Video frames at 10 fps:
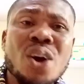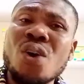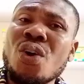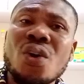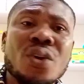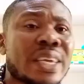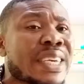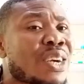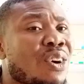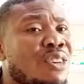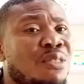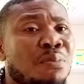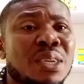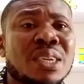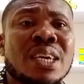oh, it caused
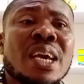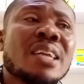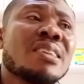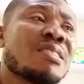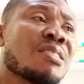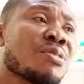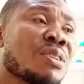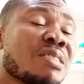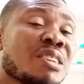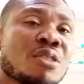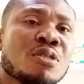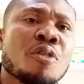me this irritation.